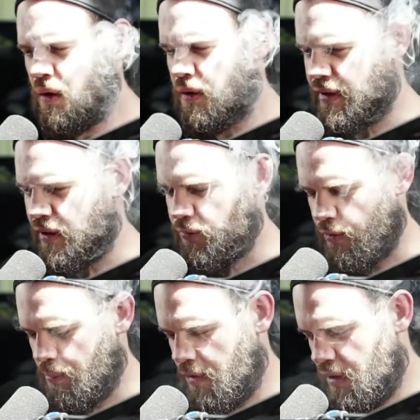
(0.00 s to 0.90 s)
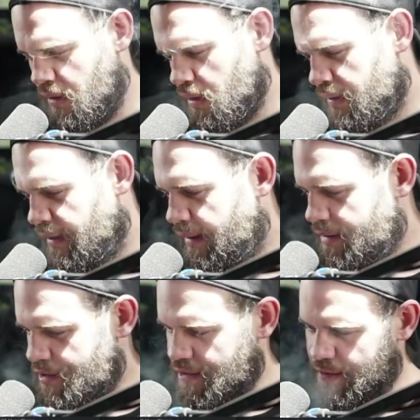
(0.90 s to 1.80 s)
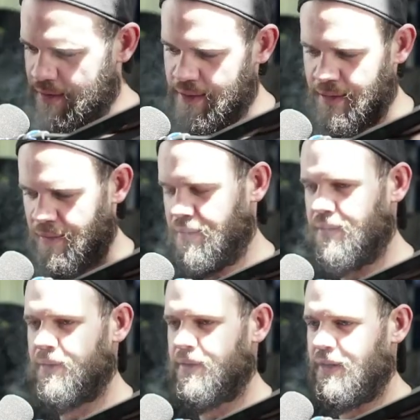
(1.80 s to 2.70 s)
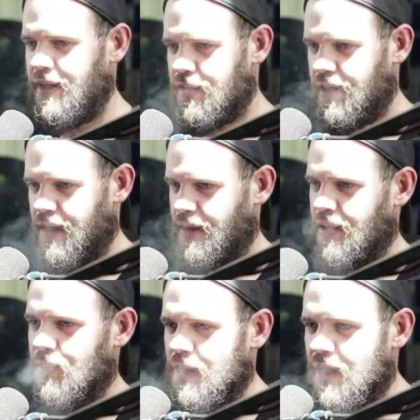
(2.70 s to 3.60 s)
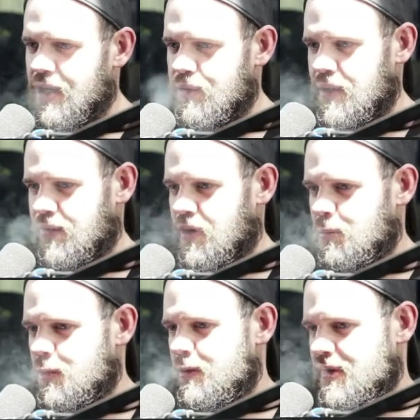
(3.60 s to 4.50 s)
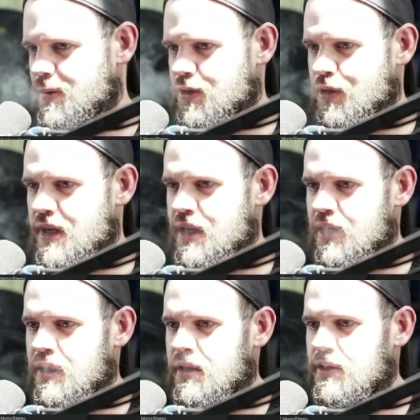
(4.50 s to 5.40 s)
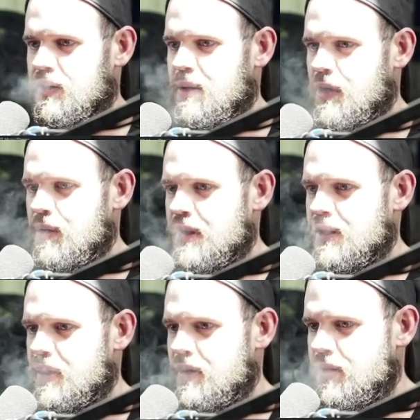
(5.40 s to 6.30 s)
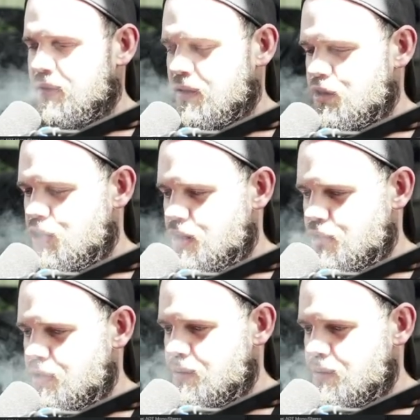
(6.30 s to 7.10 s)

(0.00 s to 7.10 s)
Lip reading: Sounds very big and lush and ear candy. We like reverb. Reverb is great. Let's keep going. This is a church.